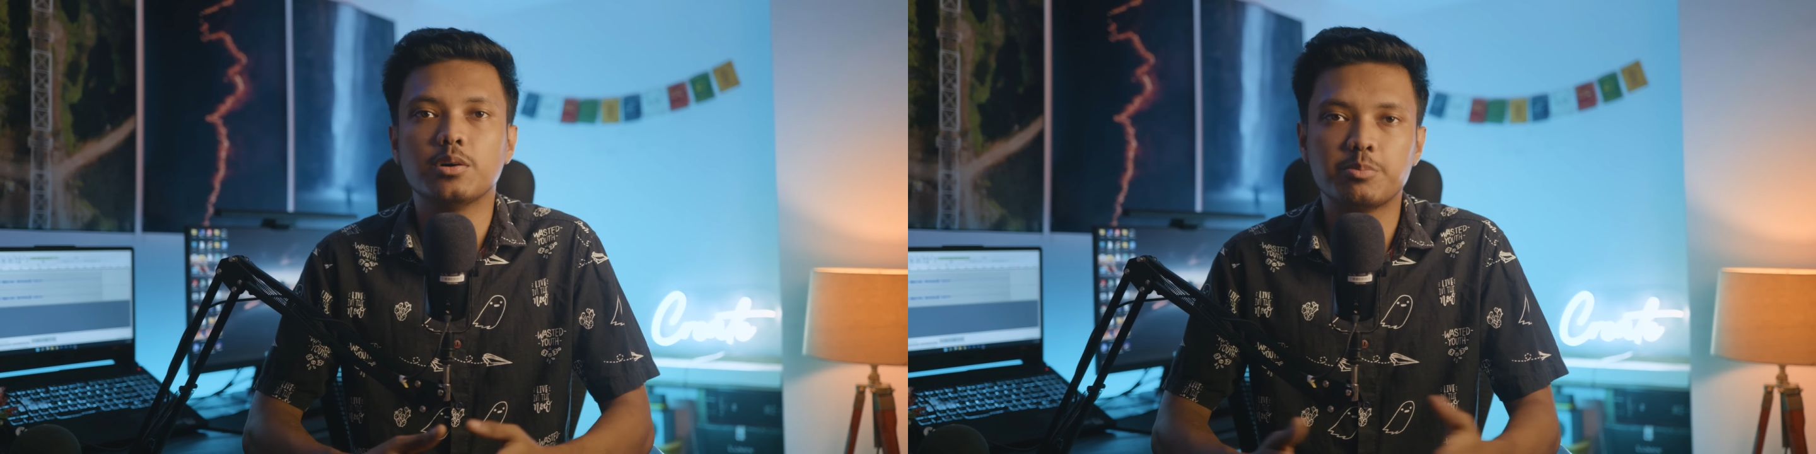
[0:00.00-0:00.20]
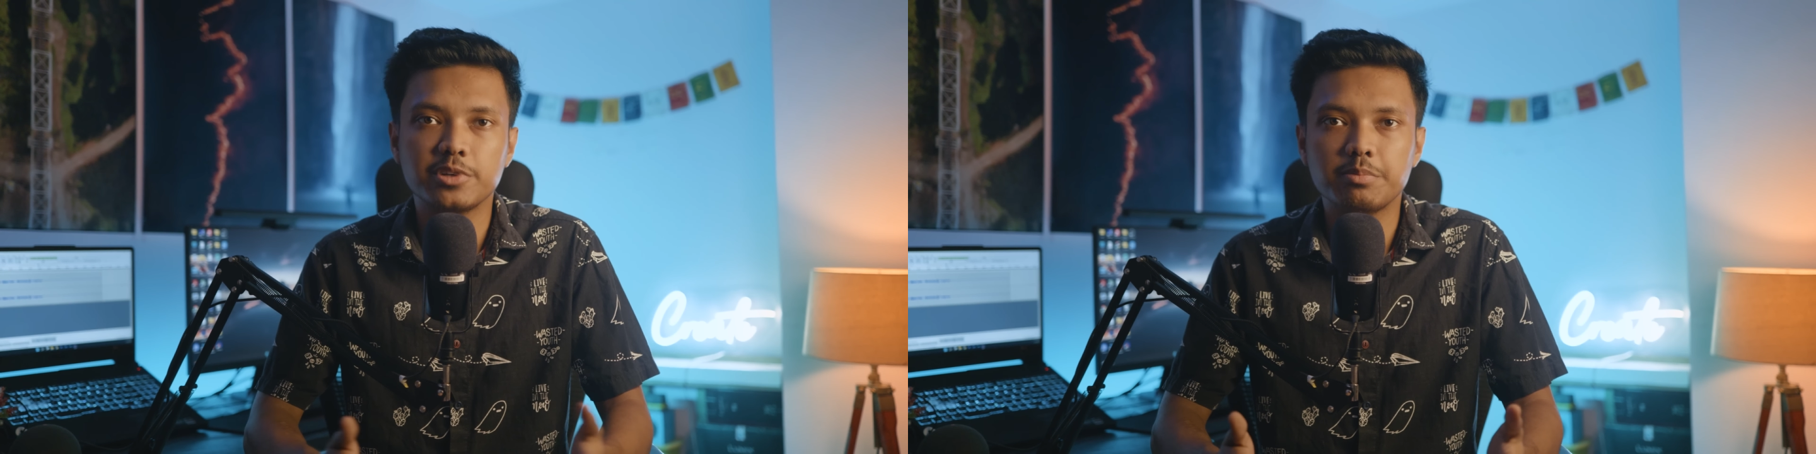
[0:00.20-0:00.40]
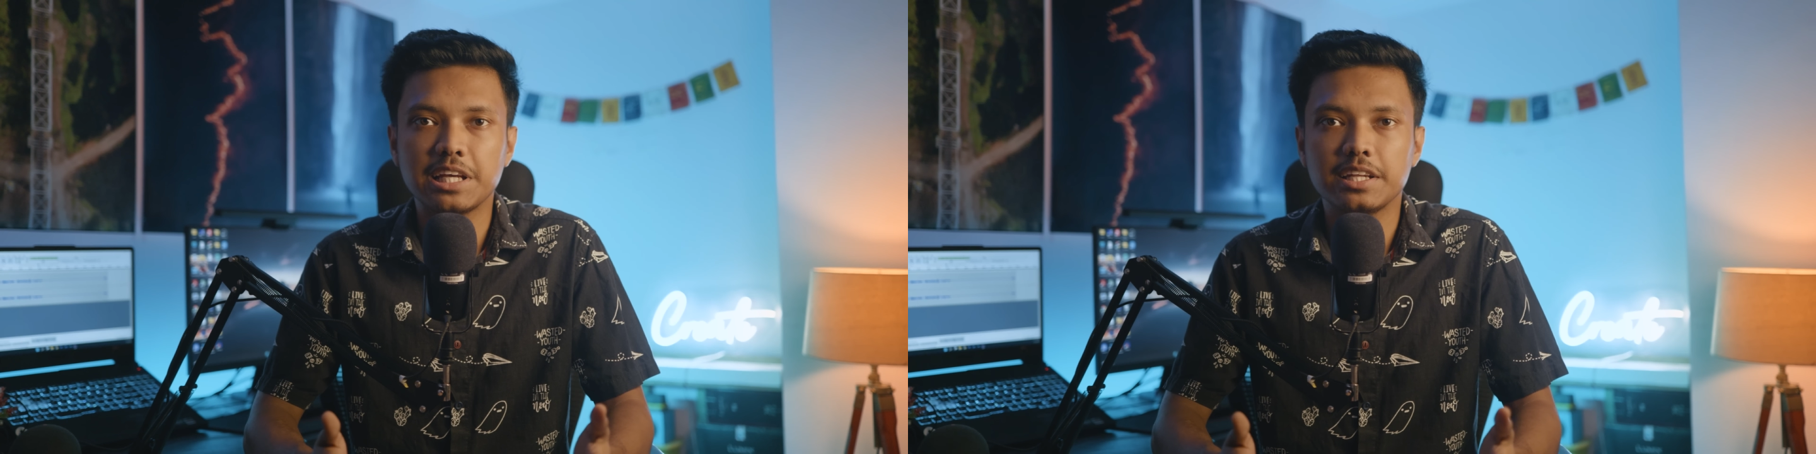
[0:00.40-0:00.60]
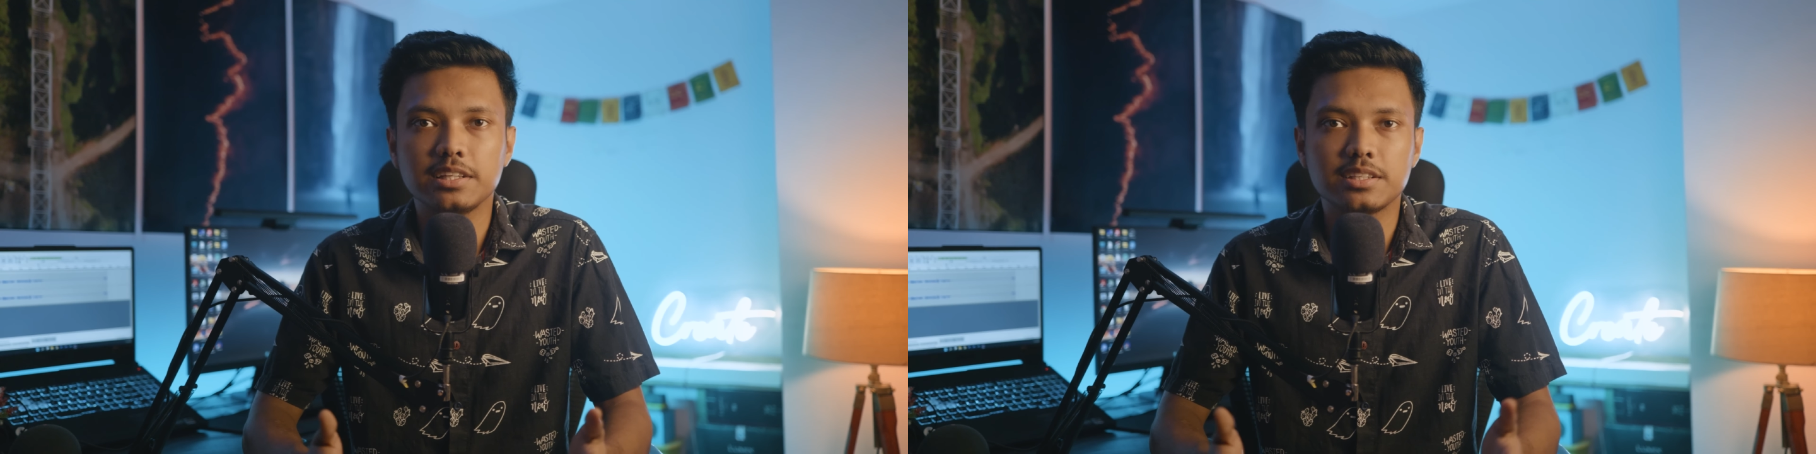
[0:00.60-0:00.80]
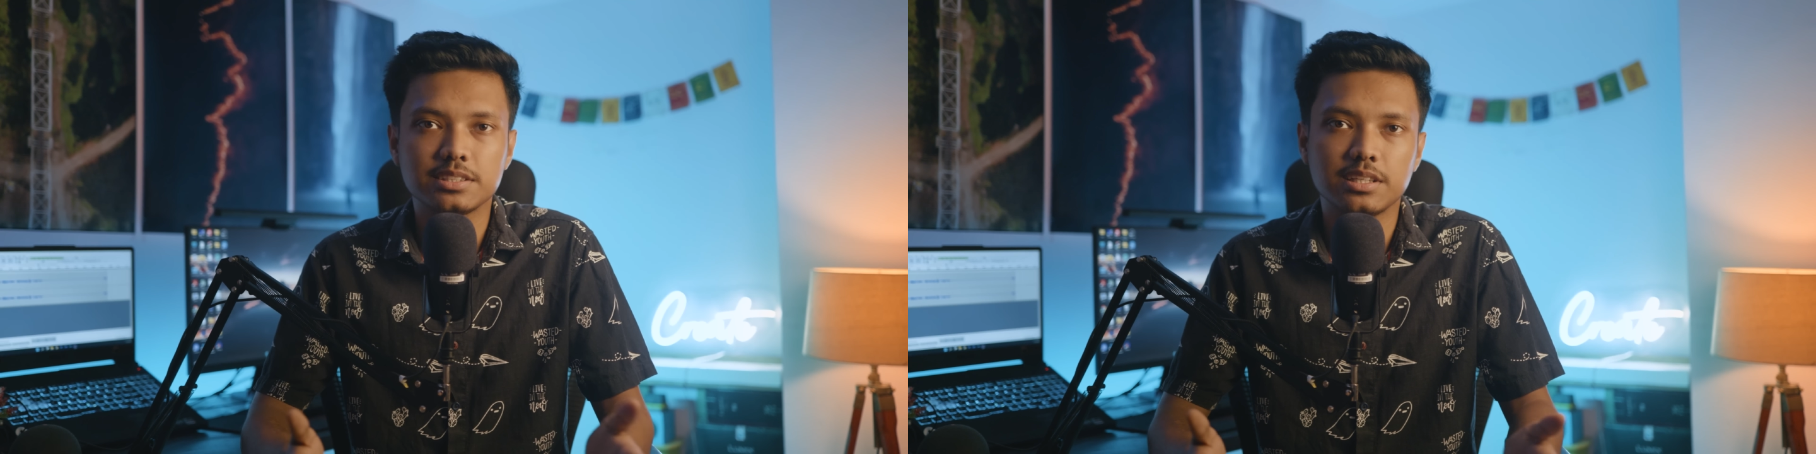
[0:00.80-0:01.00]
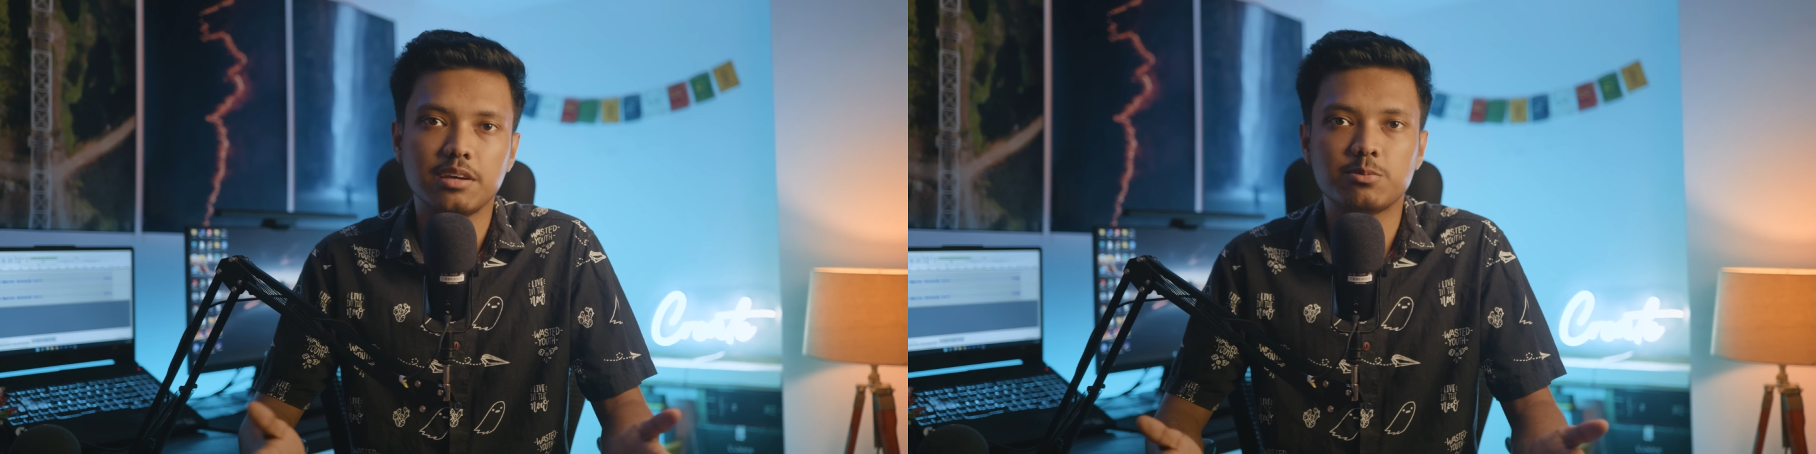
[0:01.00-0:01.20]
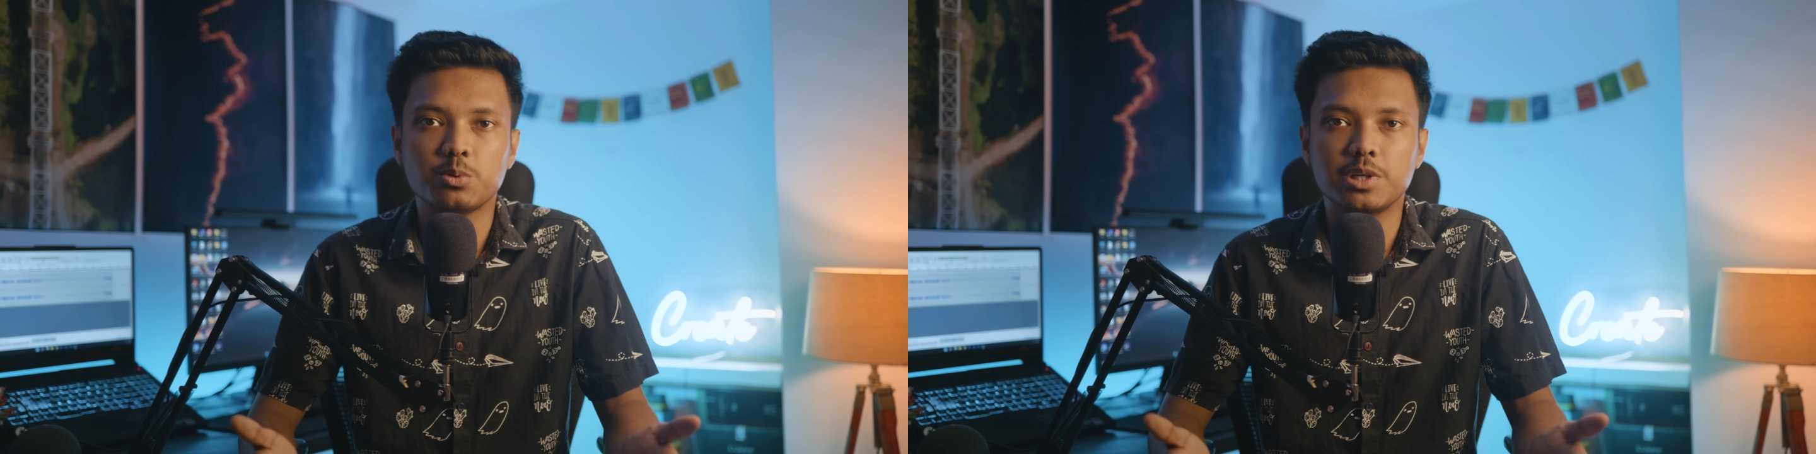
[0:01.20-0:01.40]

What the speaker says: Now, pre-planning doesn't have to